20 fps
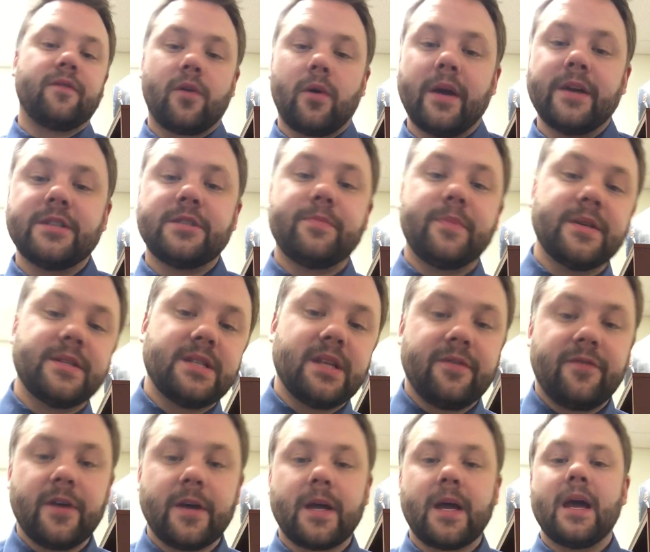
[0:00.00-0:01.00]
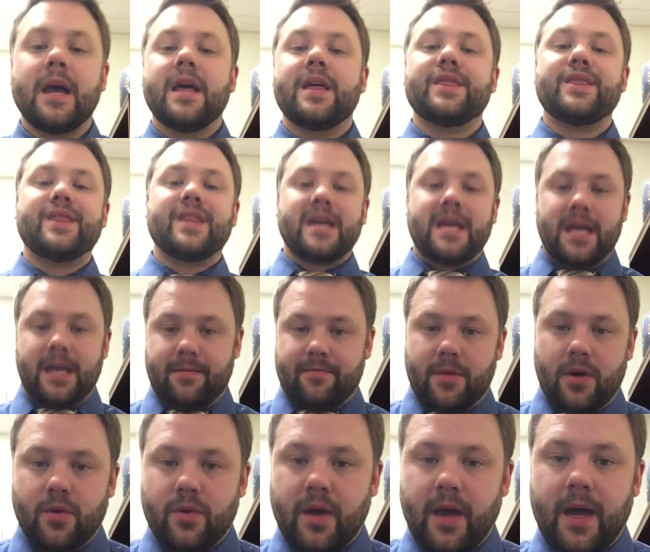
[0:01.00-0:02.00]
for a specific
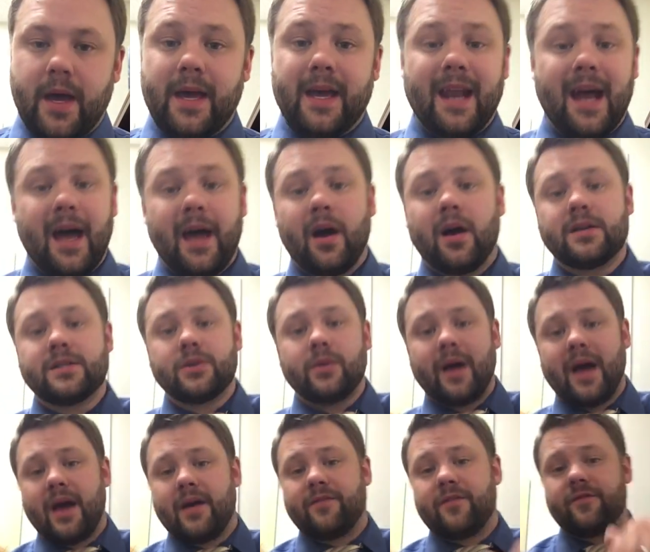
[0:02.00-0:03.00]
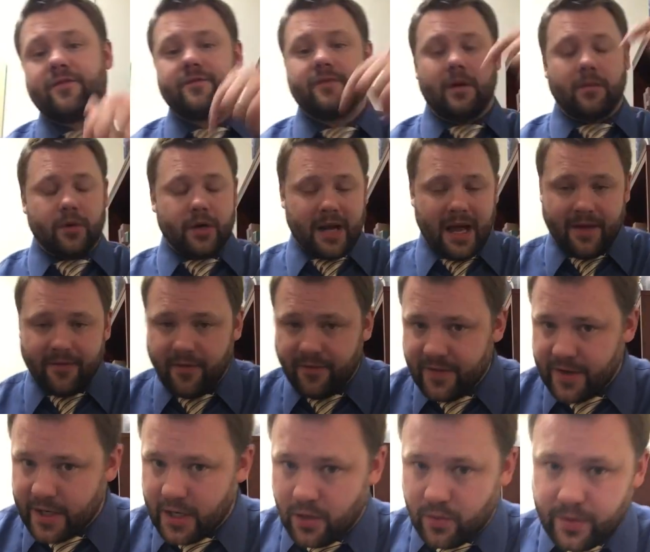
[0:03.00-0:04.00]
theme, okay? And I also I'm going to have a
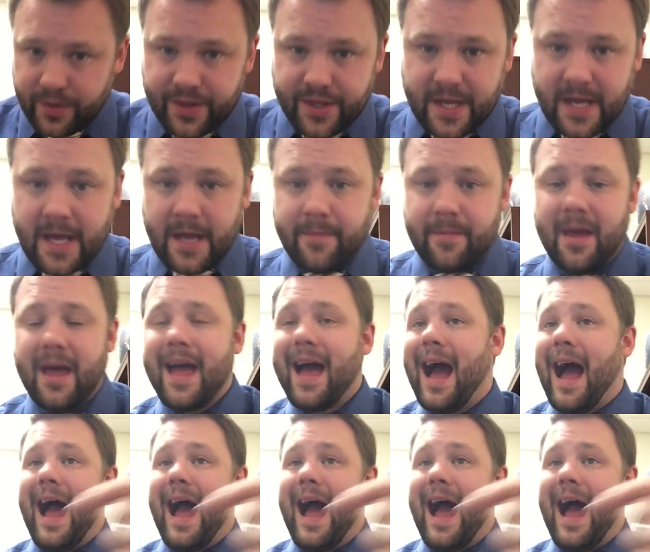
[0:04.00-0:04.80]
video on theme.